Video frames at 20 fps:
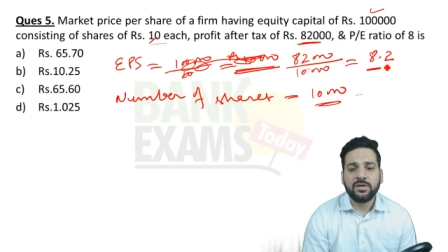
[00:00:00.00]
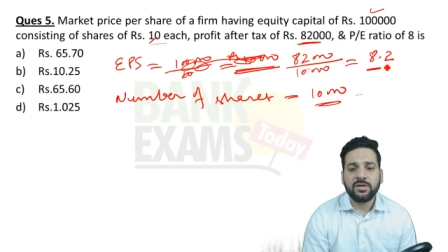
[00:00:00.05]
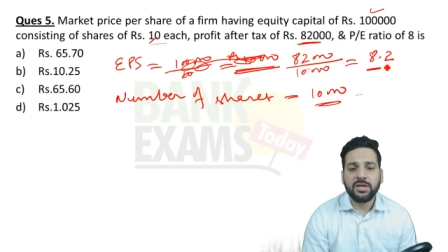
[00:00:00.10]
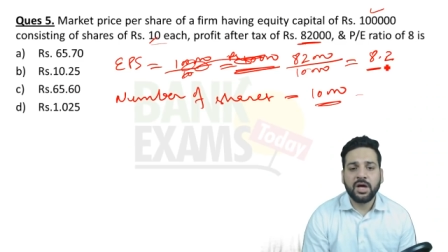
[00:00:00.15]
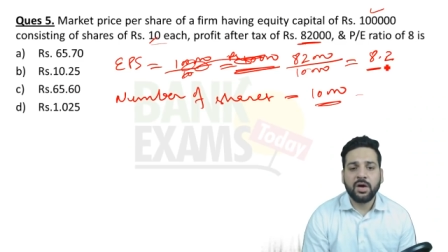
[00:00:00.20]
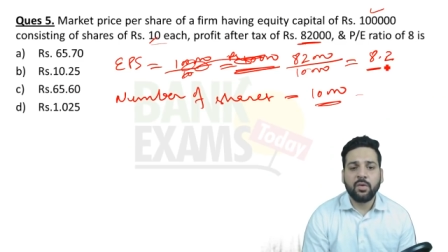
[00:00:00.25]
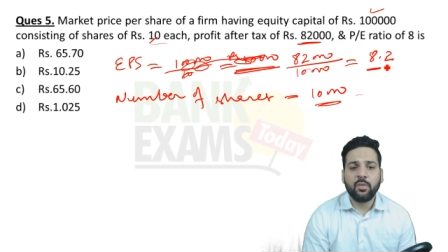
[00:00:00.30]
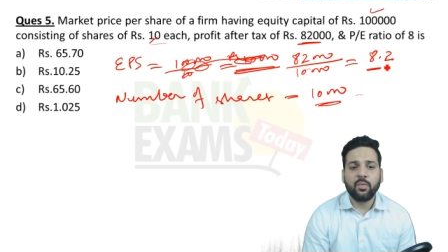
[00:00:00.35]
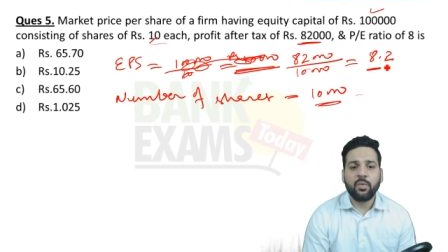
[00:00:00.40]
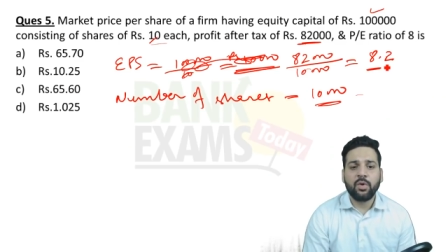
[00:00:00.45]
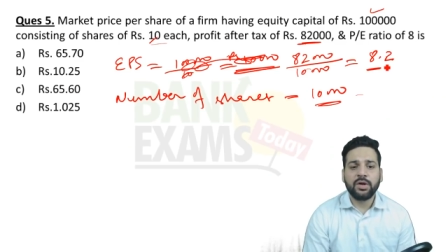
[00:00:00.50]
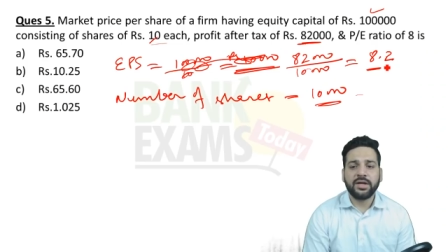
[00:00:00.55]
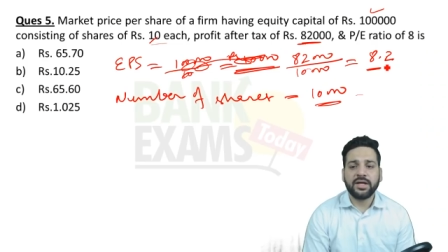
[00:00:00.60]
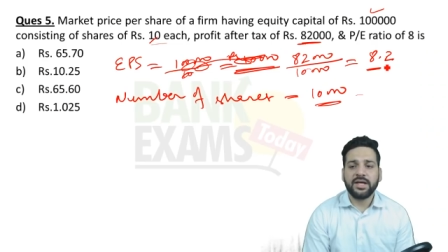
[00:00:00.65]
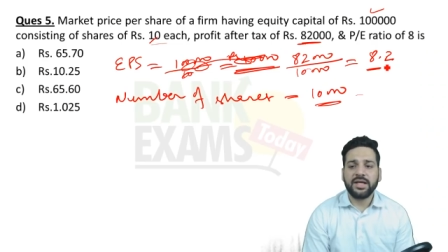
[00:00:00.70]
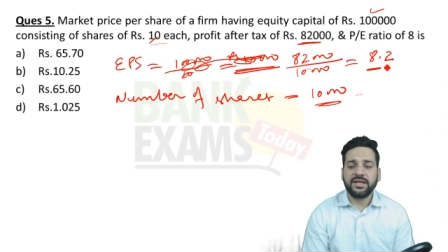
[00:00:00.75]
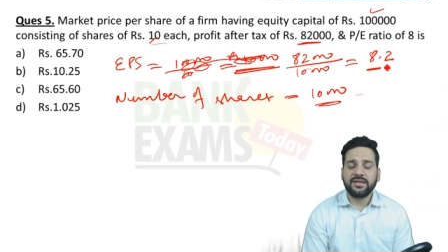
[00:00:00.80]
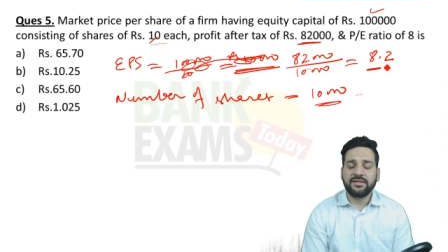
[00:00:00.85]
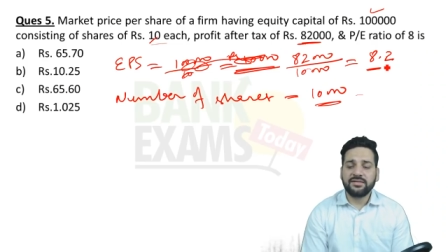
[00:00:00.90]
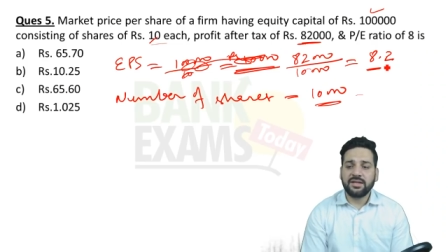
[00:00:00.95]
now what
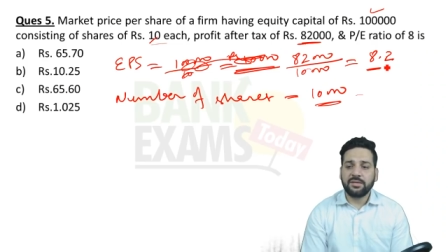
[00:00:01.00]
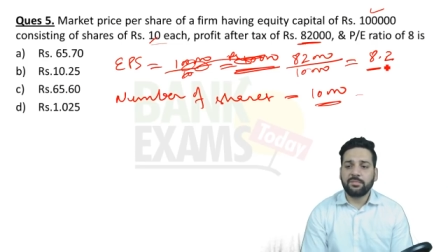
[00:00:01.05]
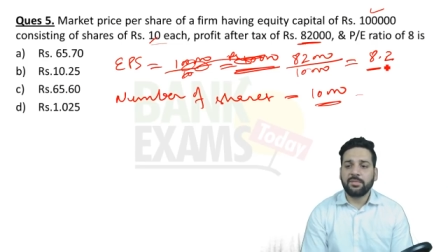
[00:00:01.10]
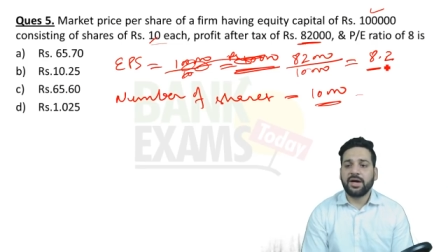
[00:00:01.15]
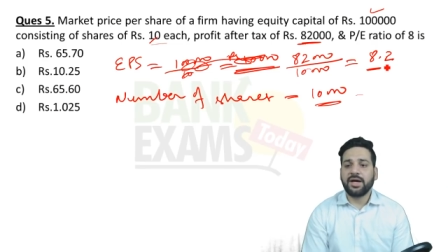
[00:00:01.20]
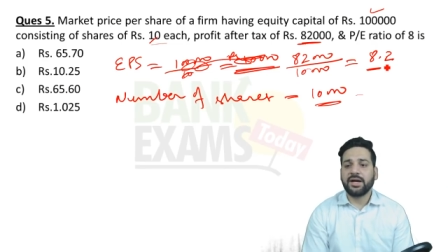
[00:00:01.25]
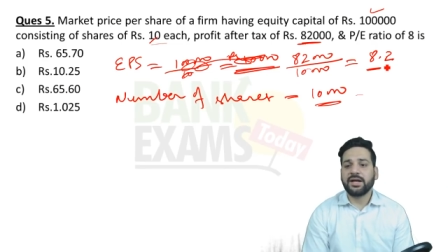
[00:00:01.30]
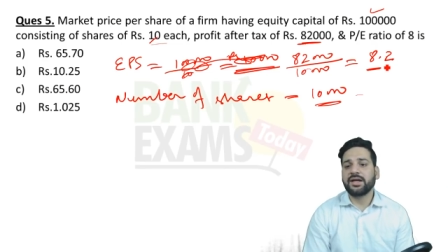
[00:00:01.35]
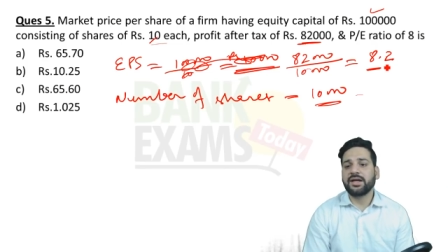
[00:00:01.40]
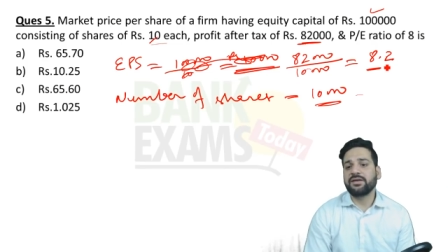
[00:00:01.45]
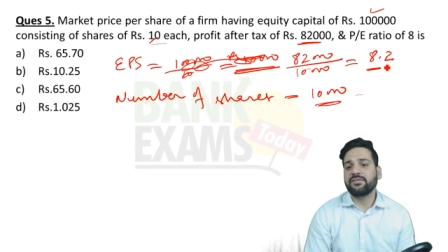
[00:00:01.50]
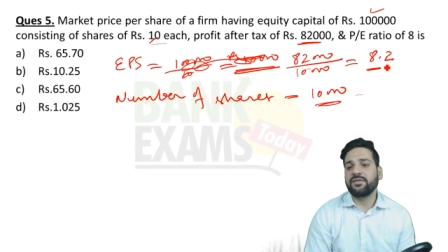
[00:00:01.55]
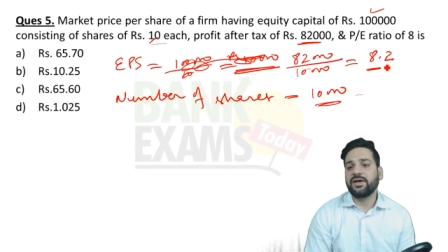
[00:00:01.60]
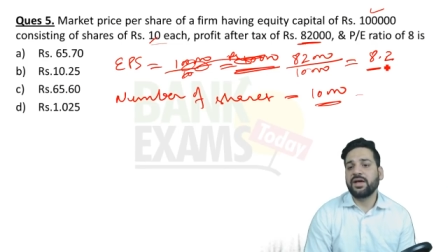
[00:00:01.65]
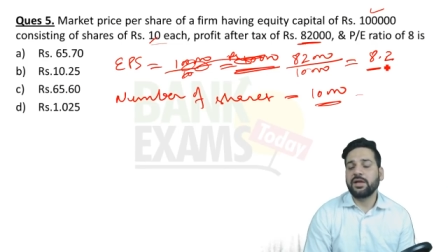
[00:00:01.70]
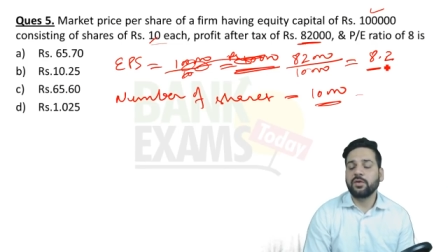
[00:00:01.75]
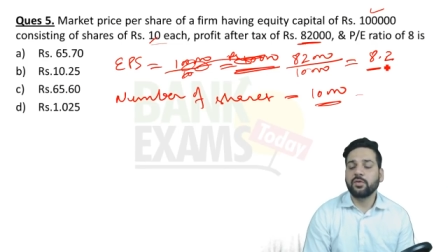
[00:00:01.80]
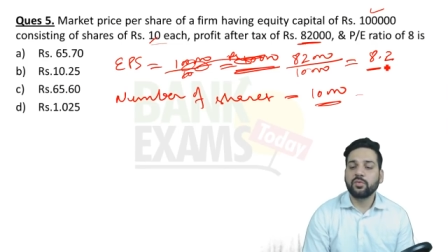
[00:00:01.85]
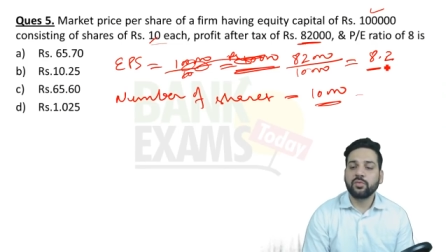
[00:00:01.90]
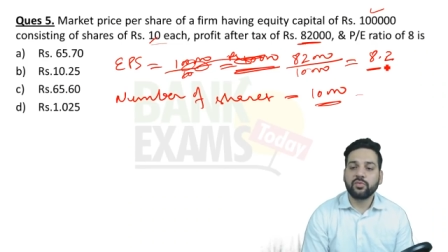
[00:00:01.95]
is the market
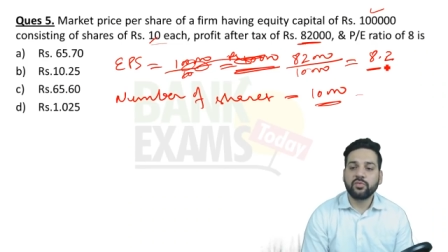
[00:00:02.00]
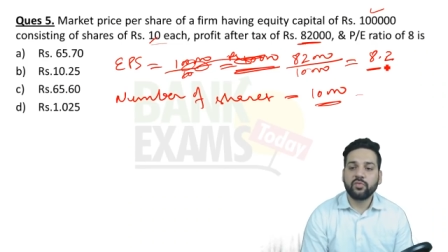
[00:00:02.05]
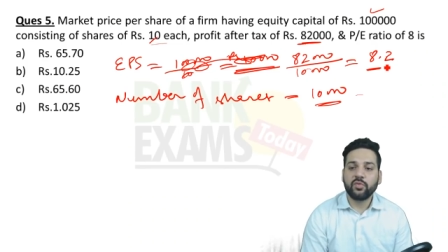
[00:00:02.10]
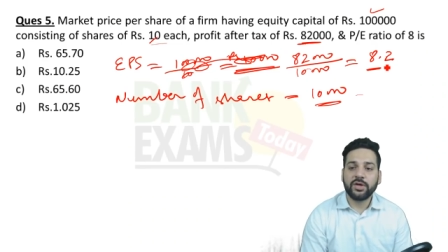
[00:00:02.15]
value